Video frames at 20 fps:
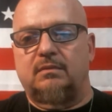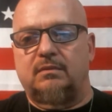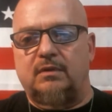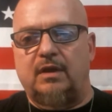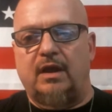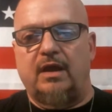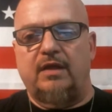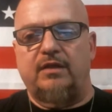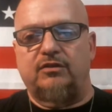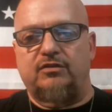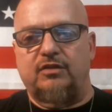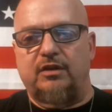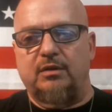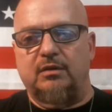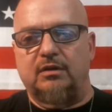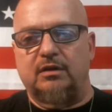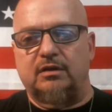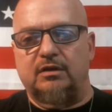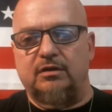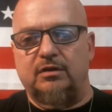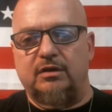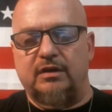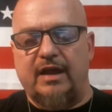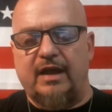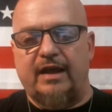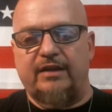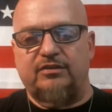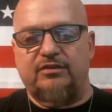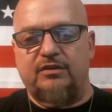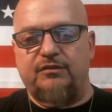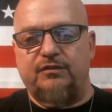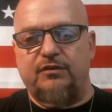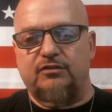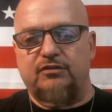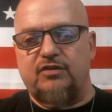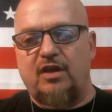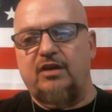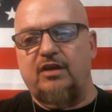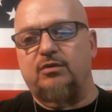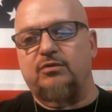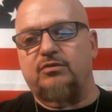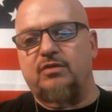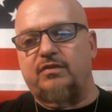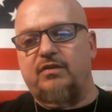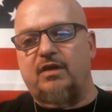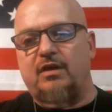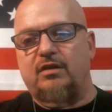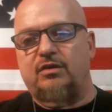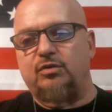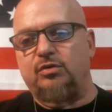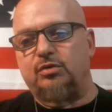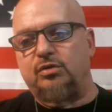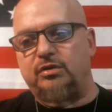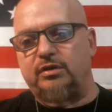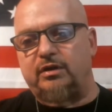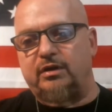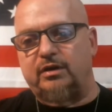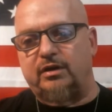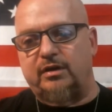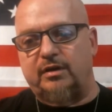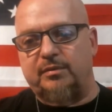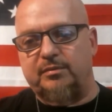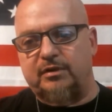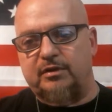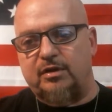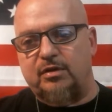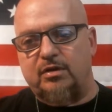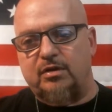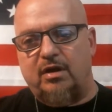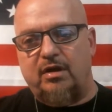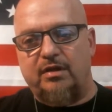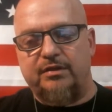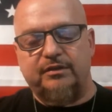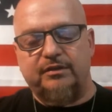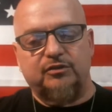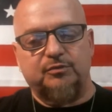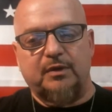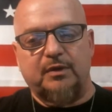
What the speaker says: Yeah, they said they're looking to do it. Yeah, it said first annual, so I thought, cool, I'm going to go to all these.